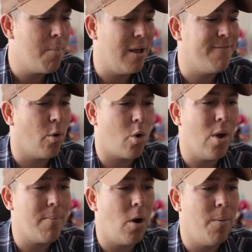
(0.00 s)
Play 4
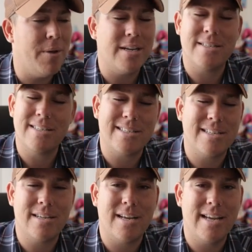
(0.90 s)
Quick Ball because this
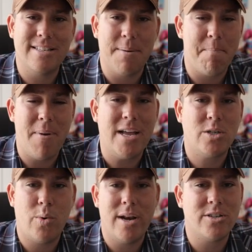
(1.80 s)
is the
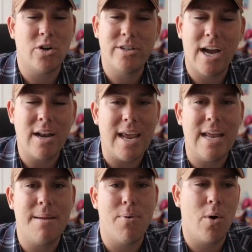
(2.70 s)
best way to search out
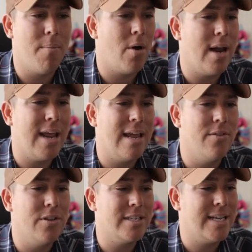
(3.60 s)
any Pokemon
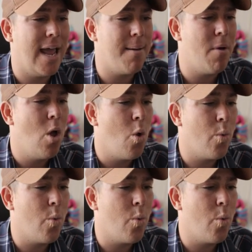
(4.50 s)
in this game.